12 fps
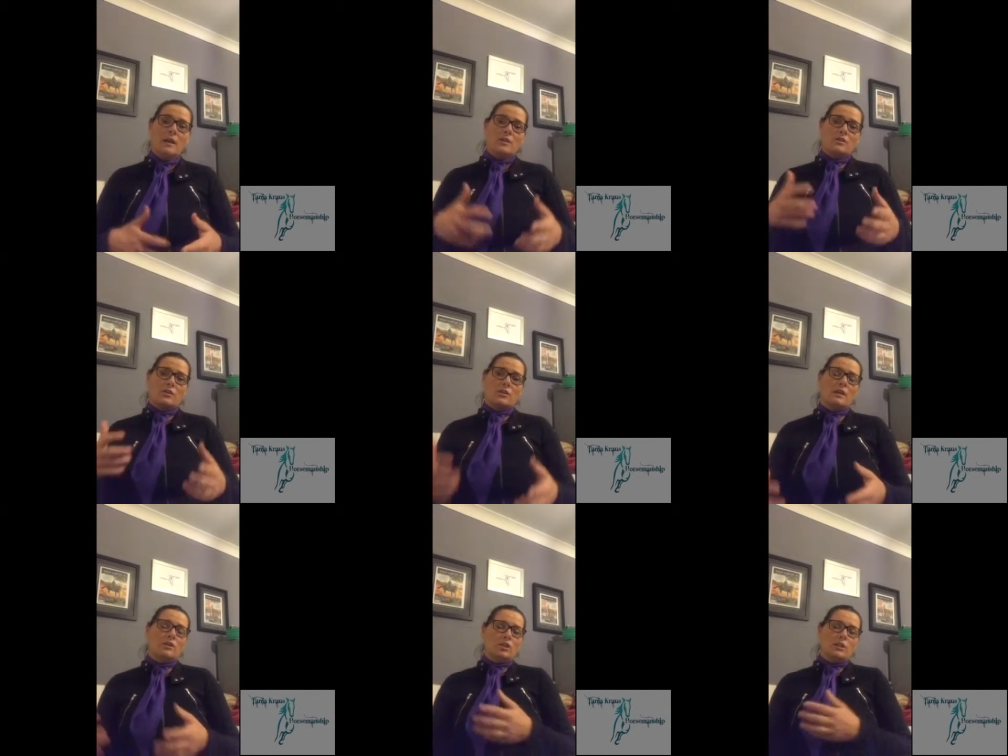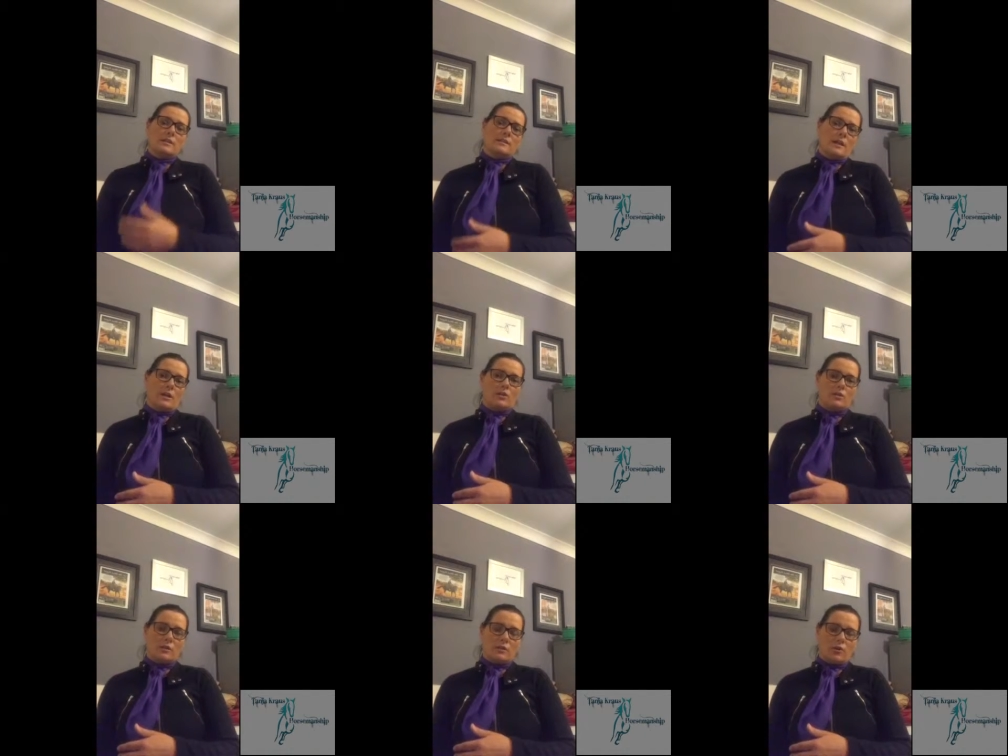So then you can start
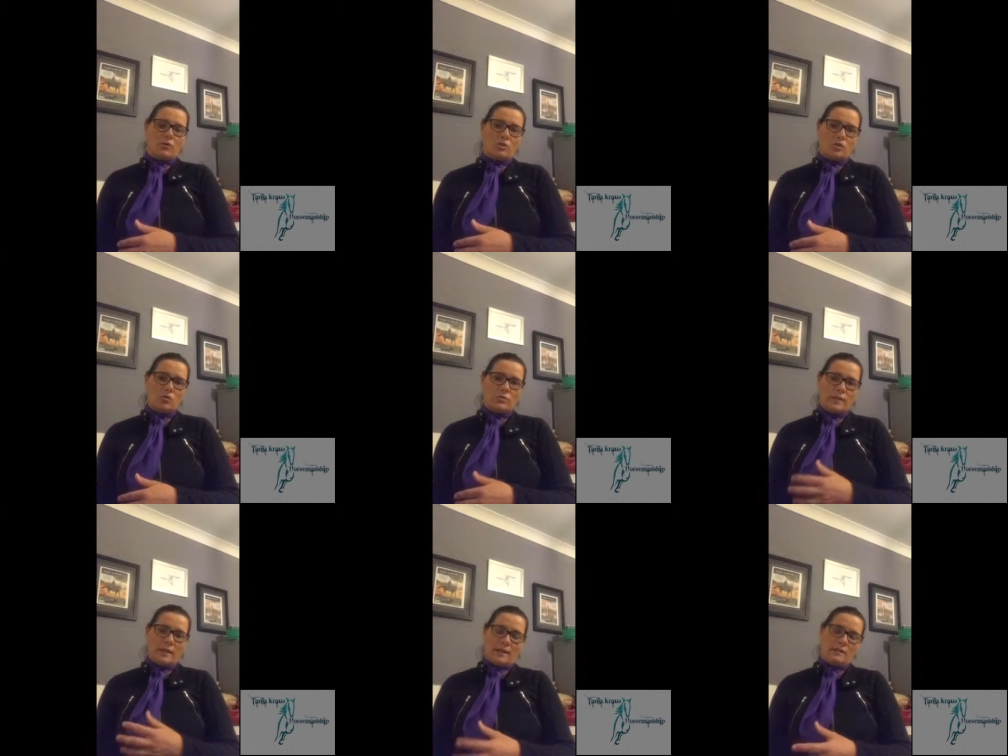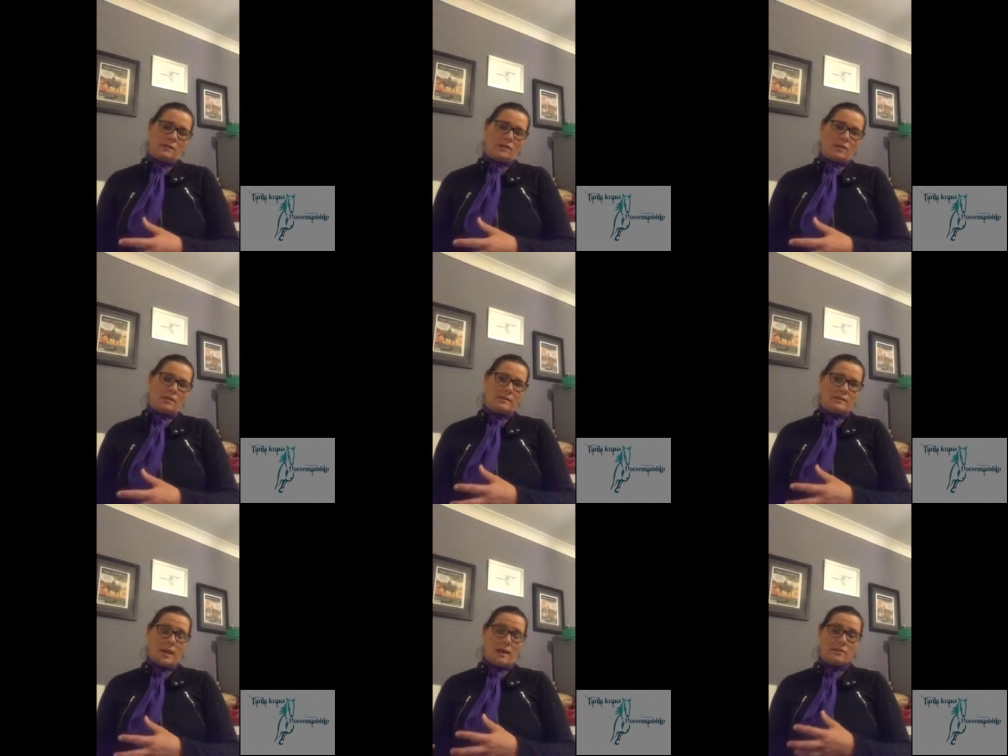using those tools and
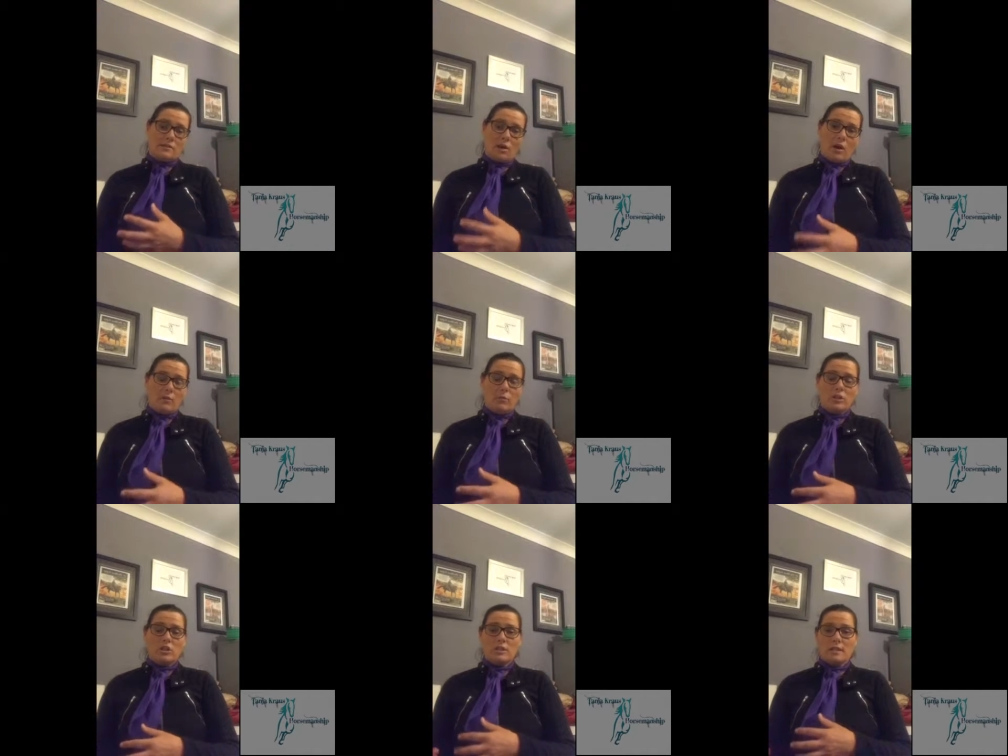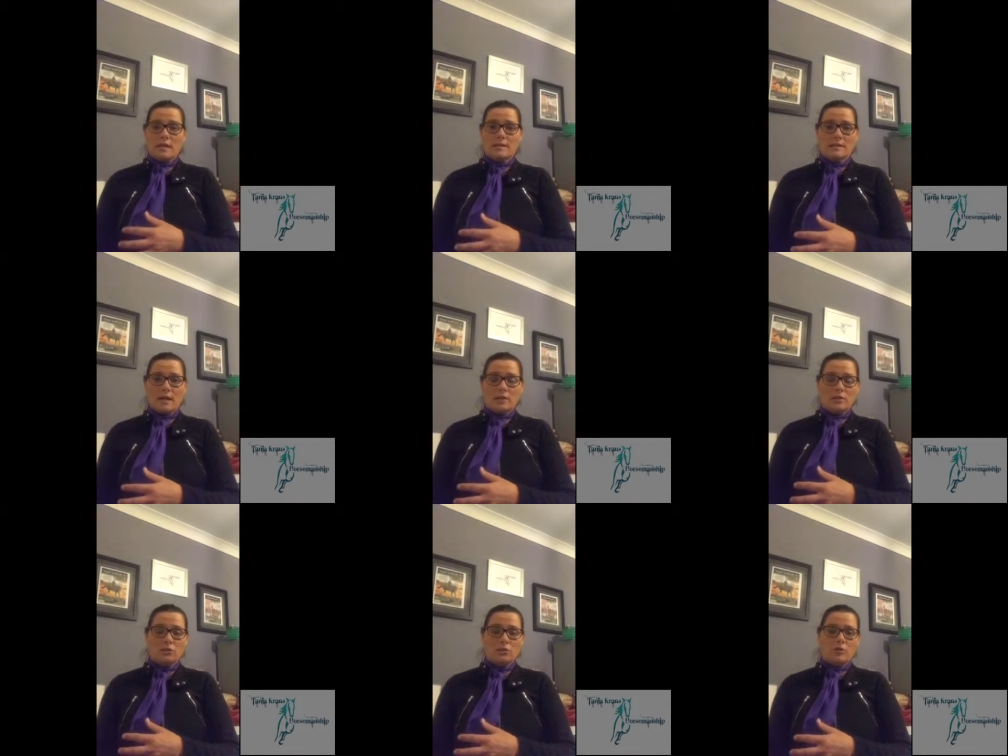exercises outside when she does
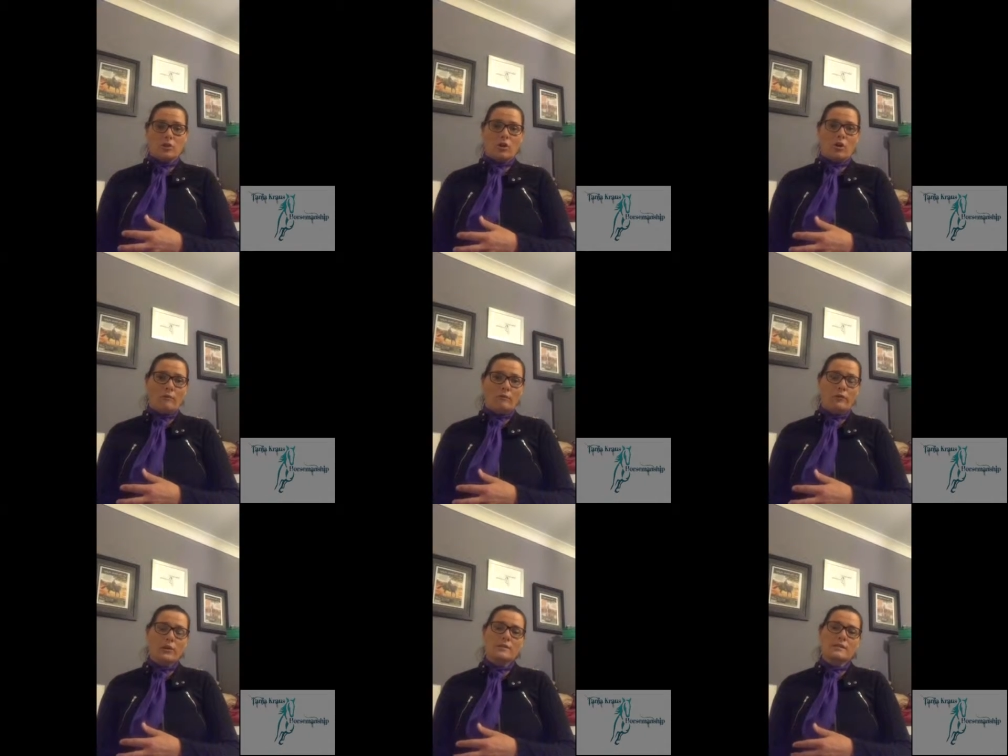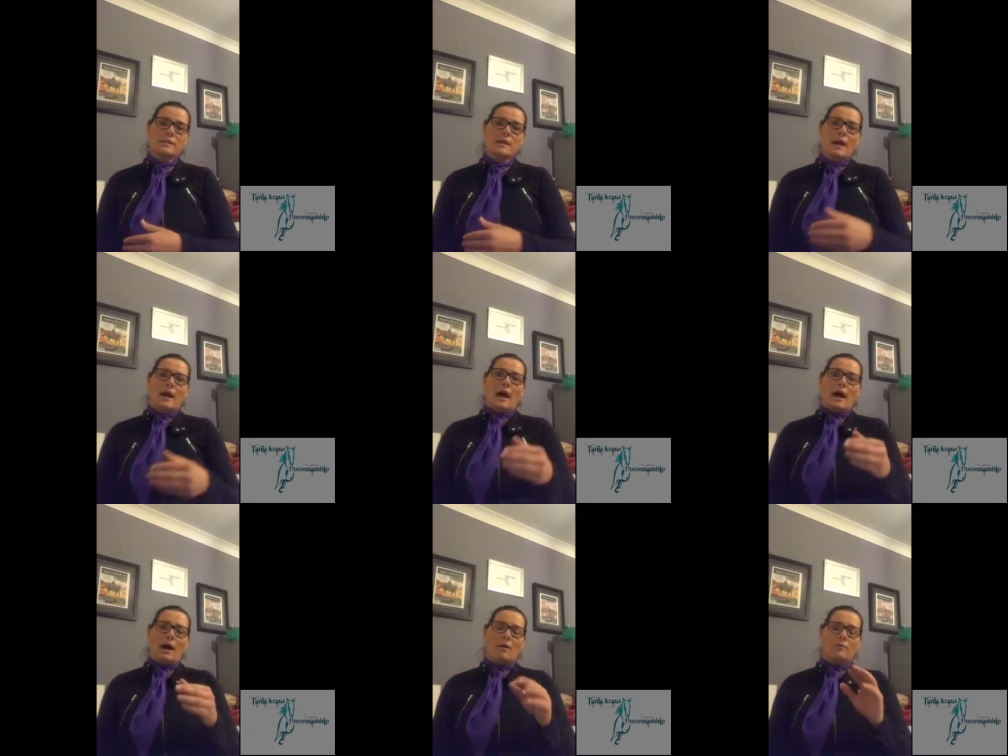start to lose her confidence,
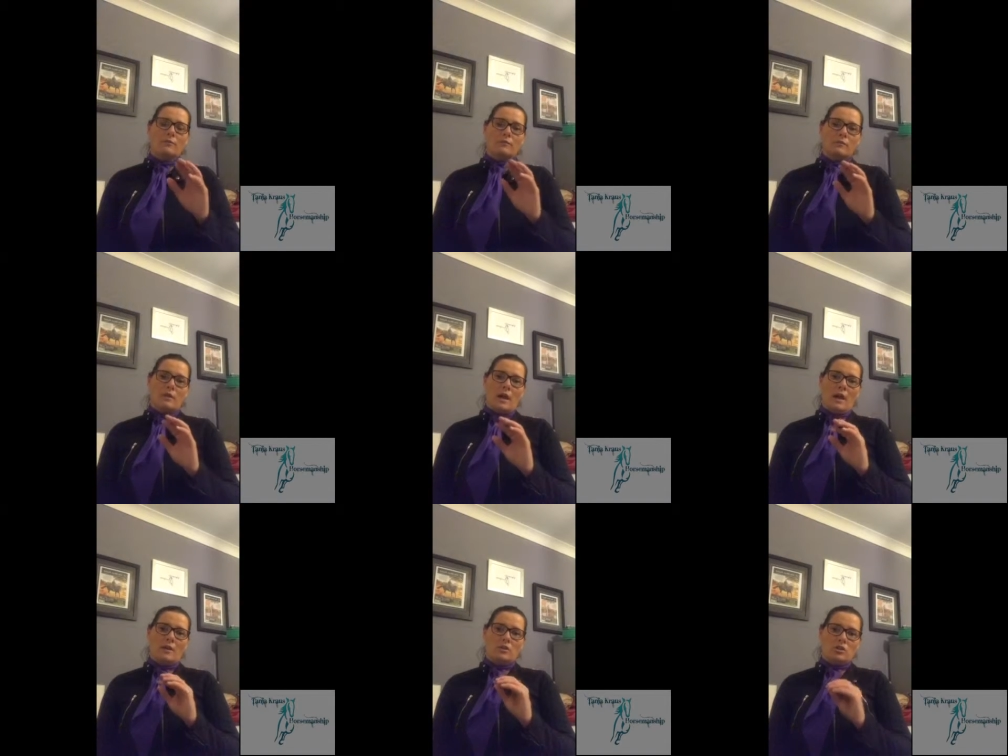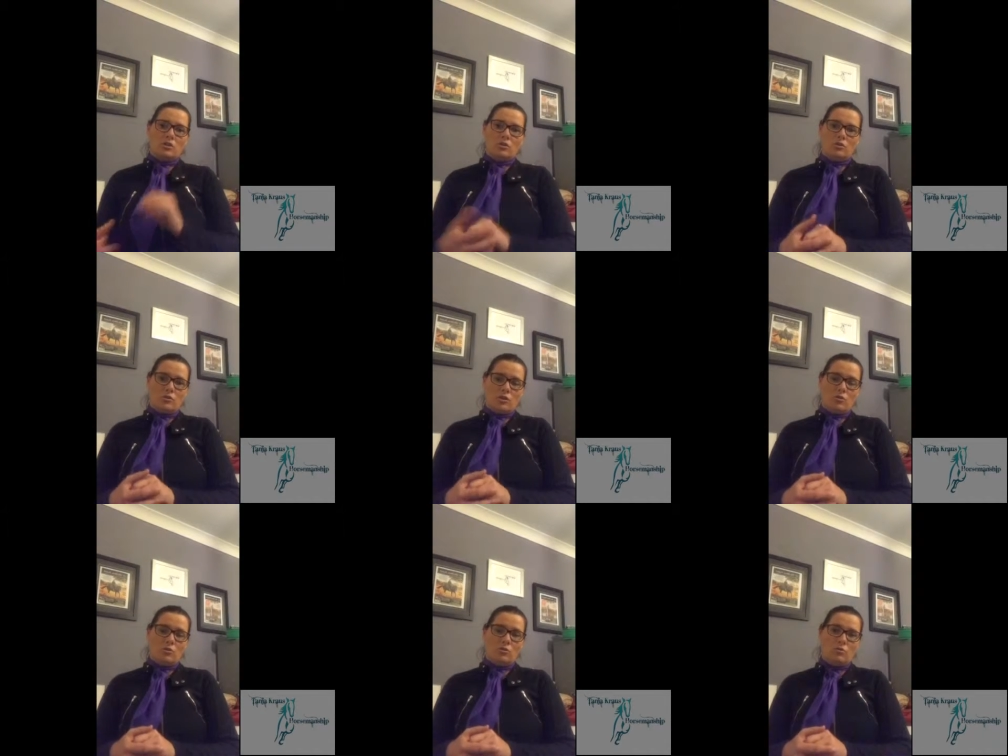
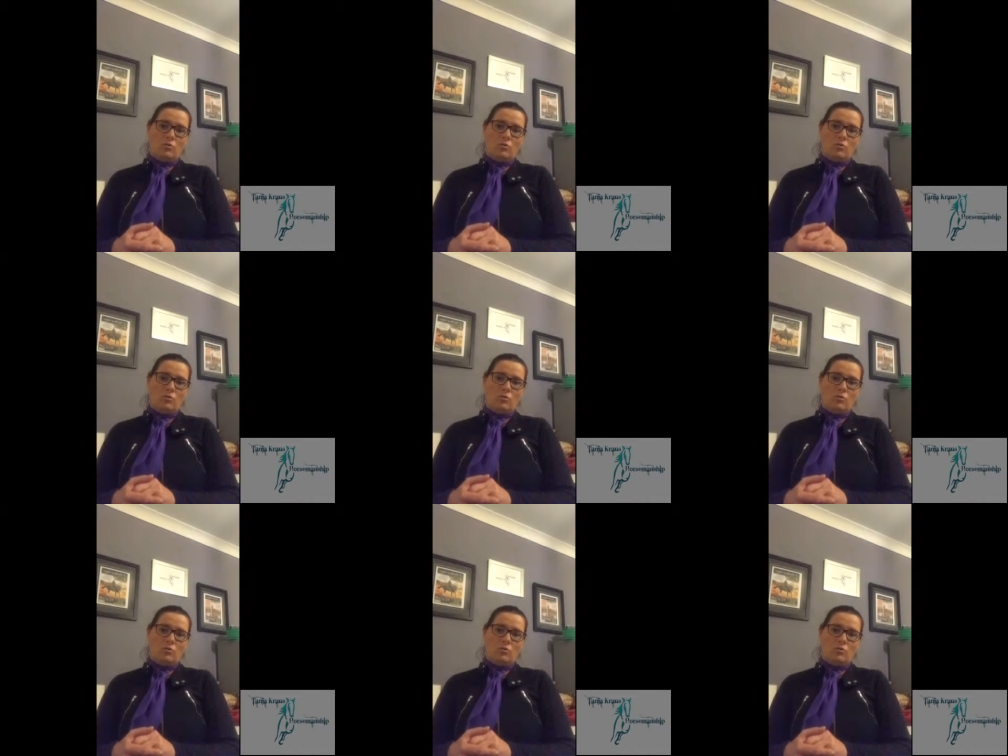to